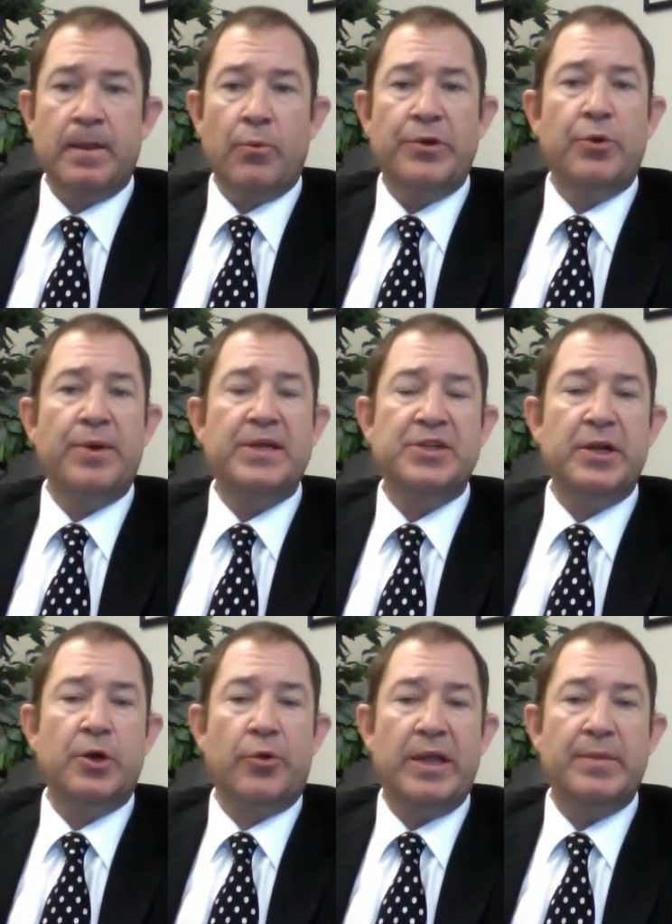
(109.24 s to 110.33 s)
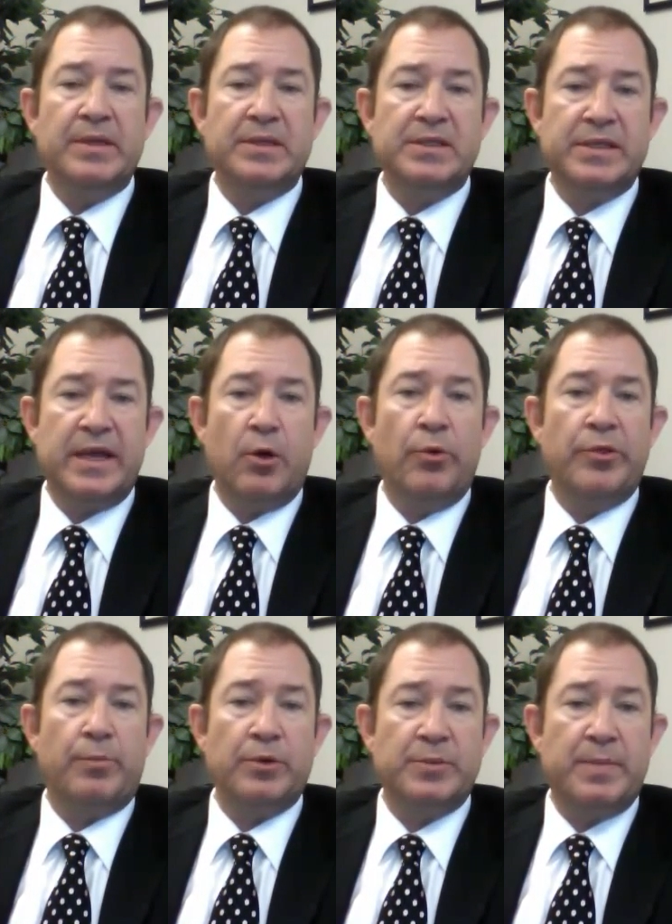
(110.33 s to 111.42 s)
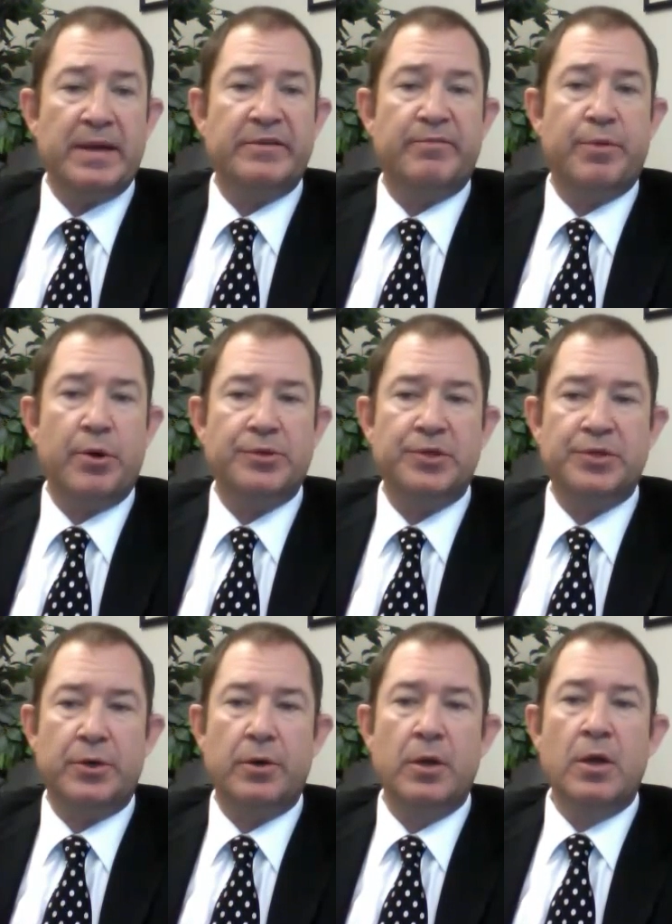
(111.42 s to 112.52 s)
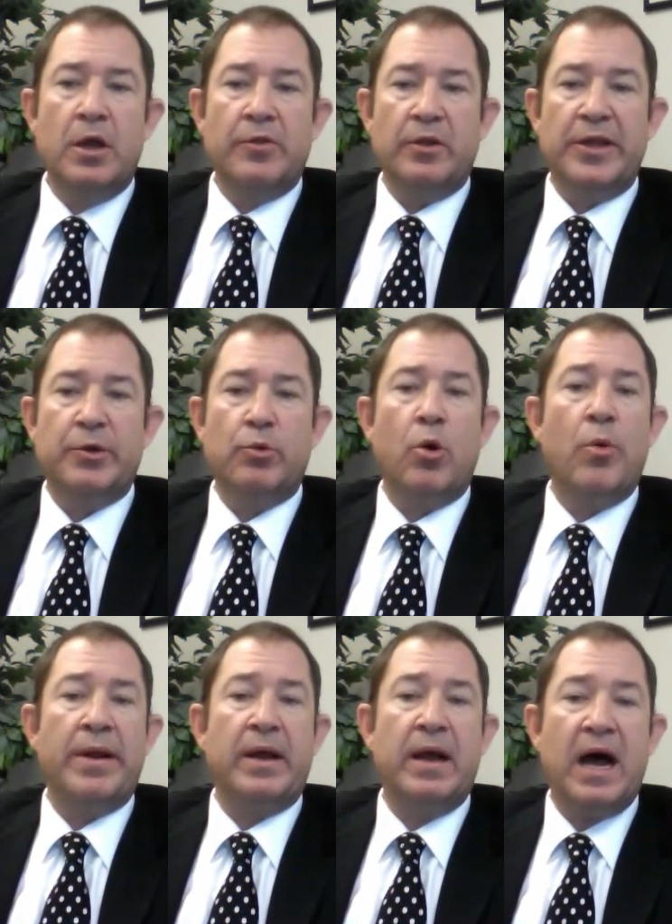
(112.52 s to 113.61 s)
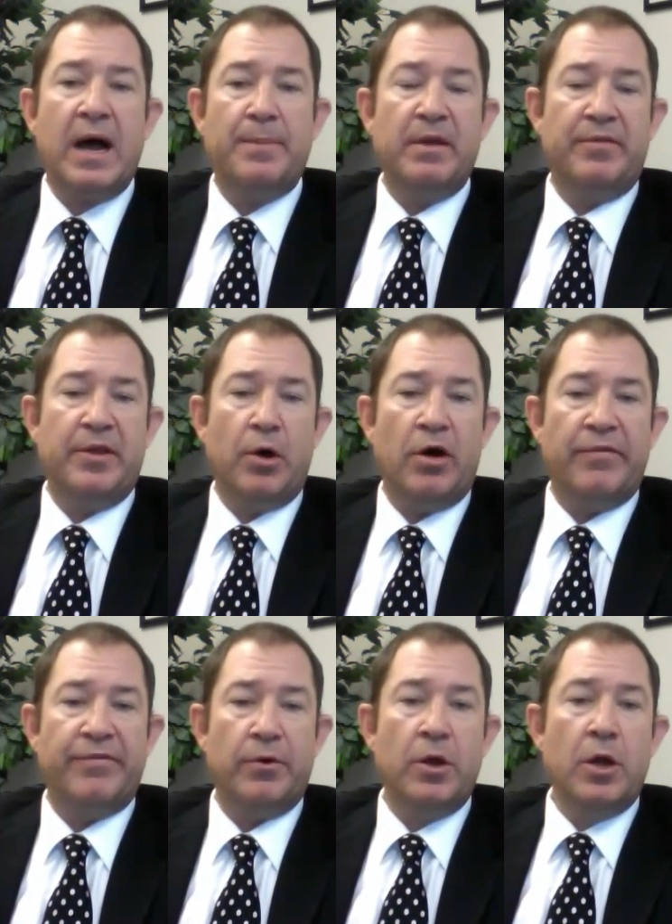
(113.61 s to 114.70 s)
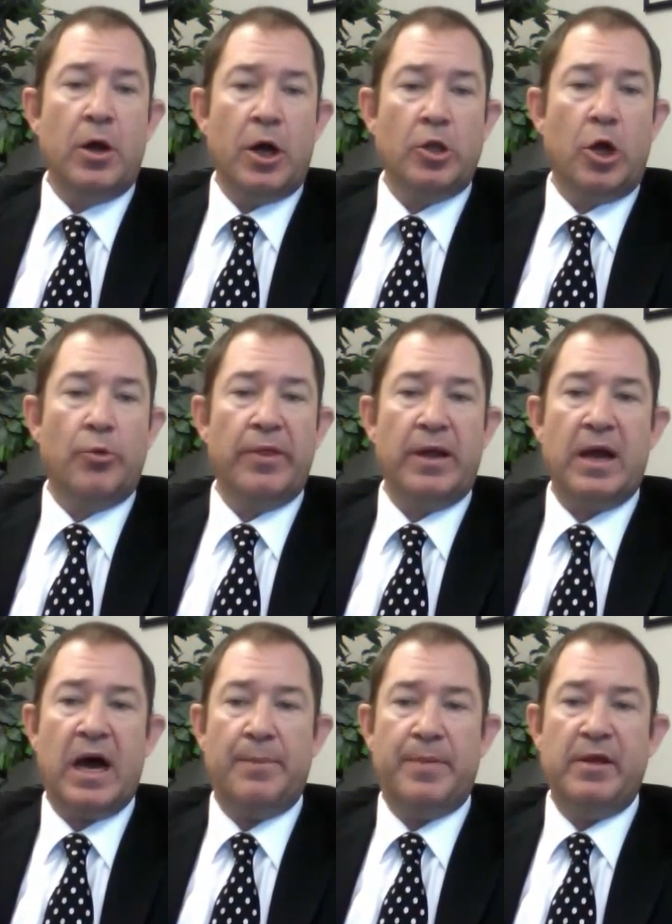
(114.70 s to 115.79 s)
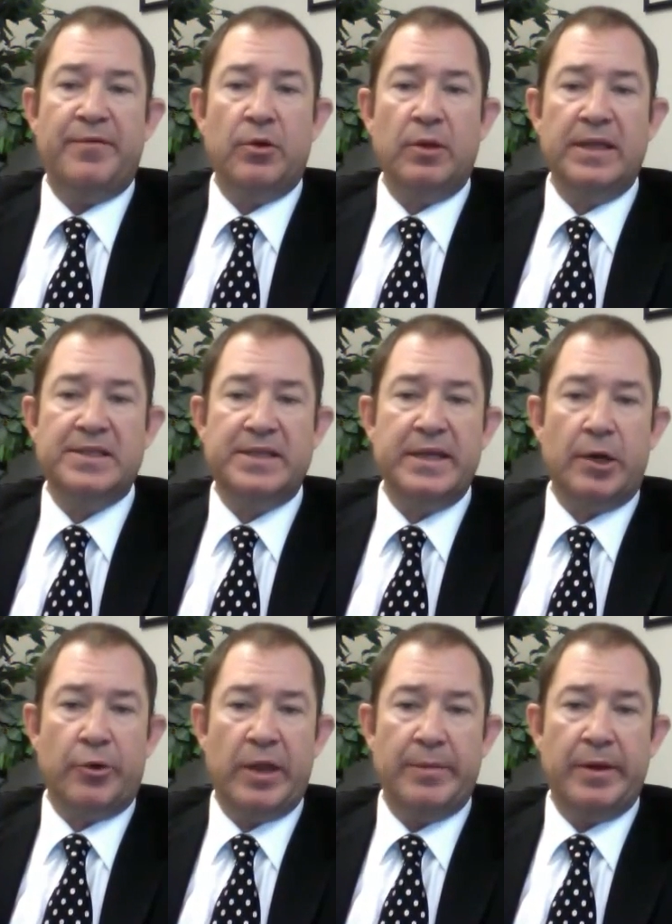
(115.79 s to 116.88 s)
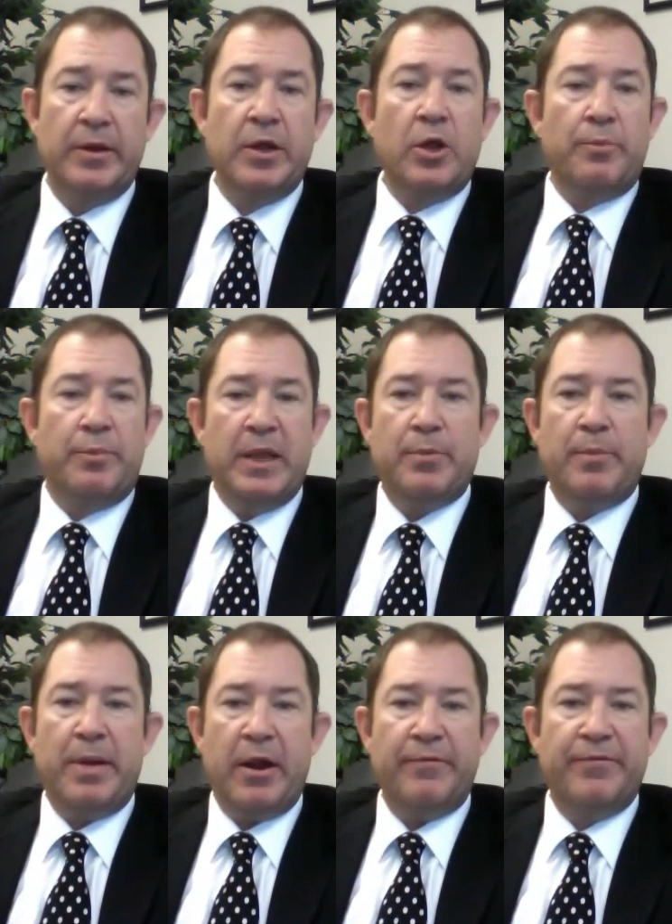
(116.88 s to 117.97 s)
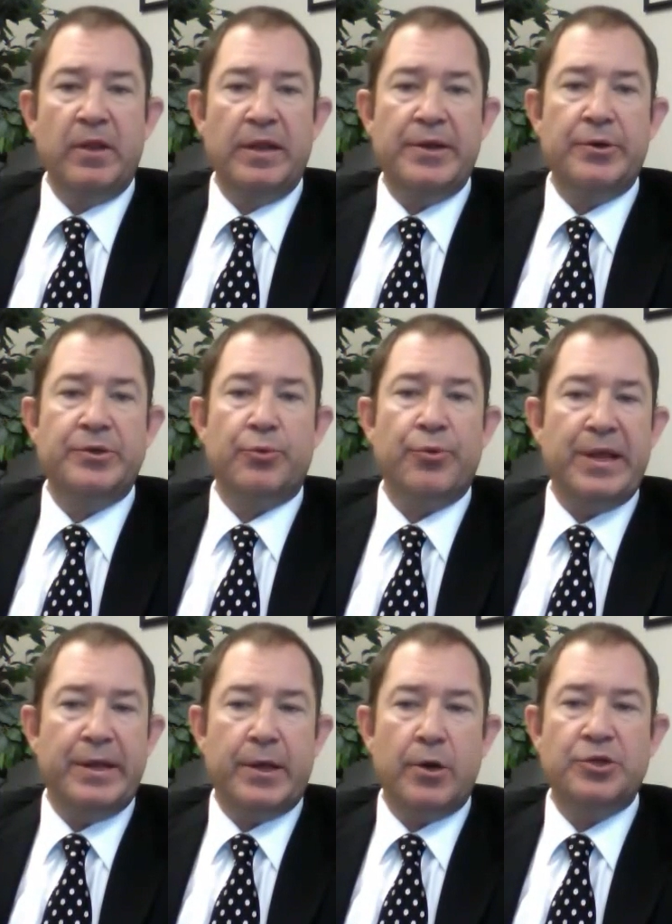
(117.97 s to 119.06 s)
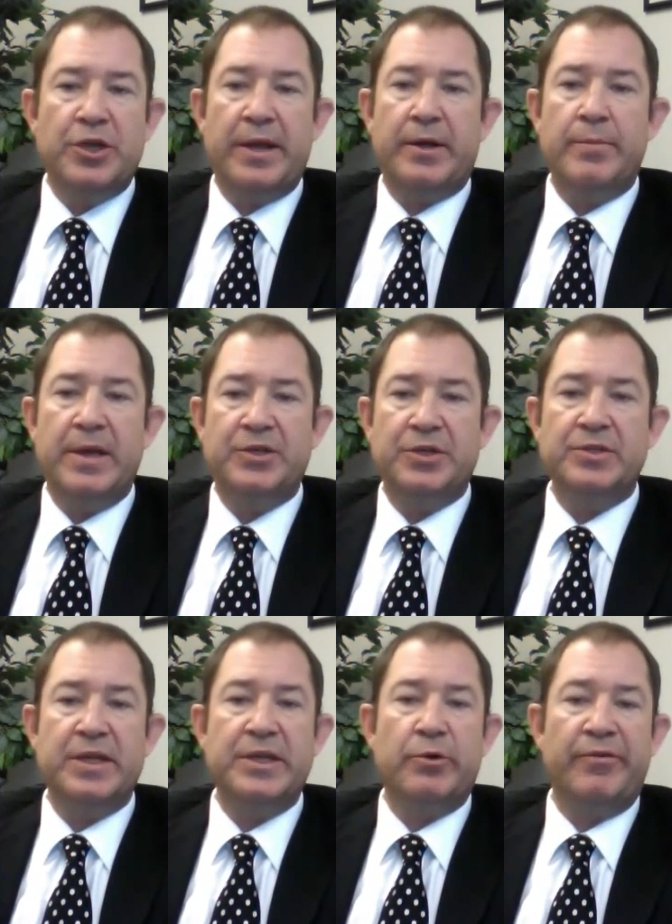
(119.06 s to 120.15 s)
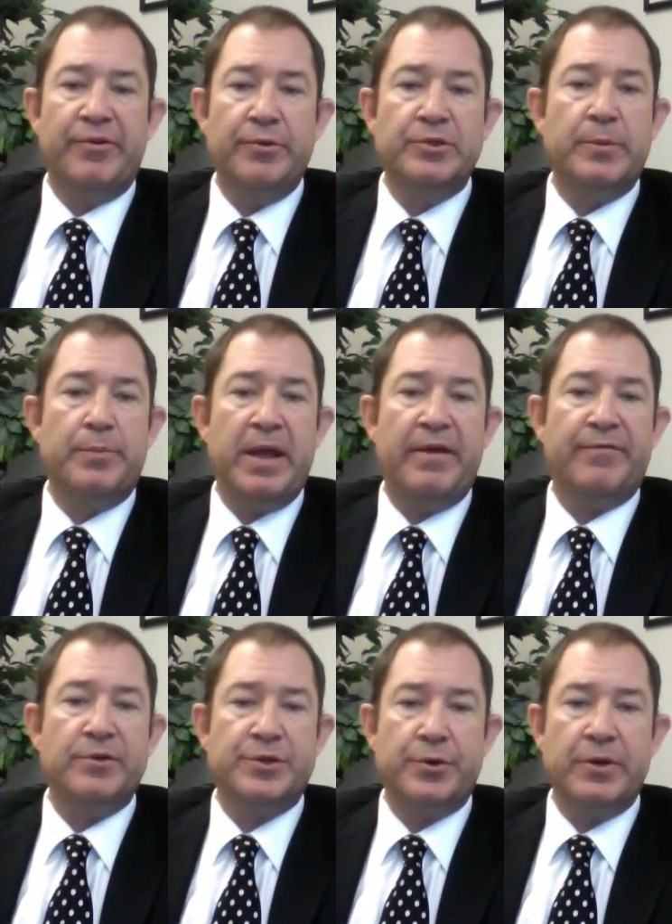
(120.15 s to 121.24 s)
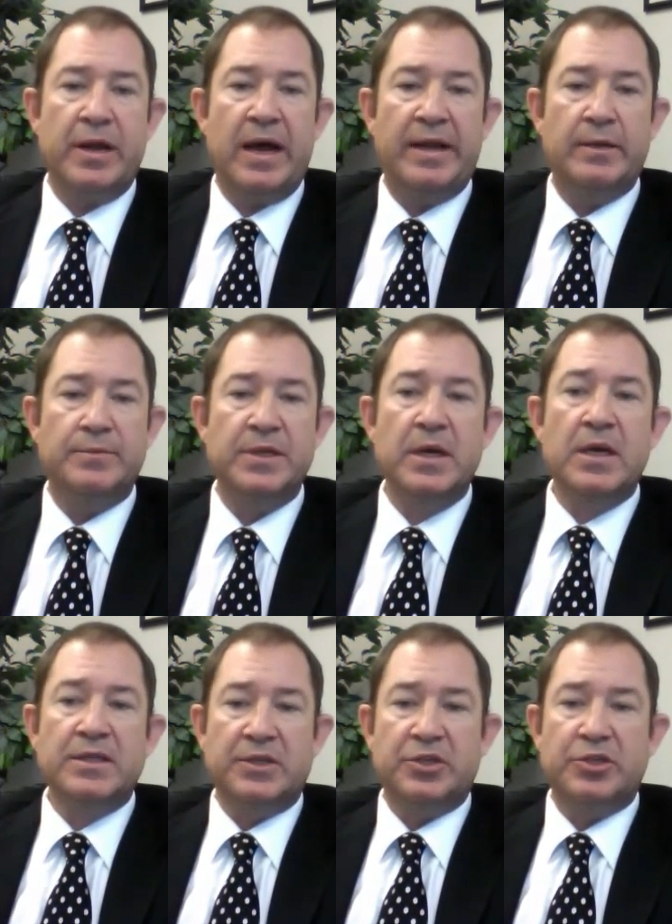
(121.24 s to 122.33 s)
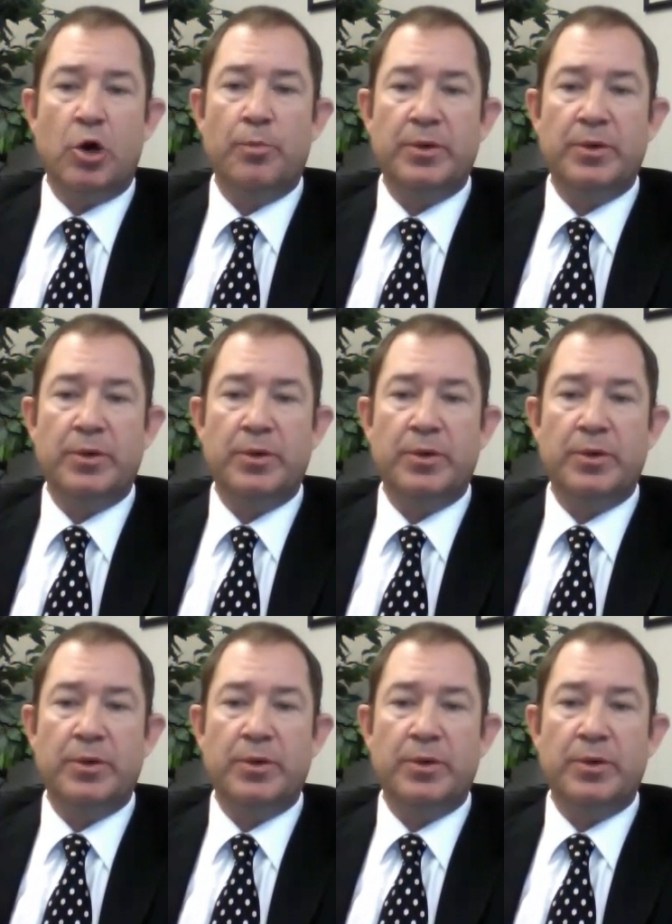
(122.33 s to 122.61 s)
When you reach an agreement to sell with a prospective purchaser, the lender will want a copy of the offer along with a copy of your listing agreement. Be prepared for the lender to renegotiate commissions and to refuse to pay for certain items, such as home